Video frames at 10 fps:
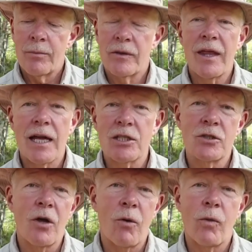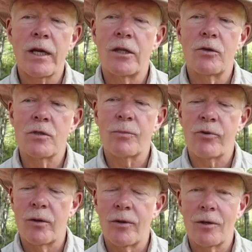but that's not what I use it
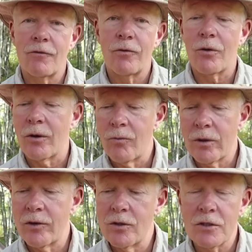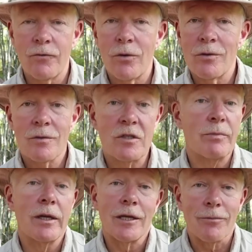primarily for. What do I use it for?
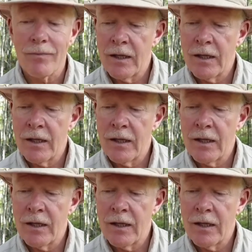Splitting.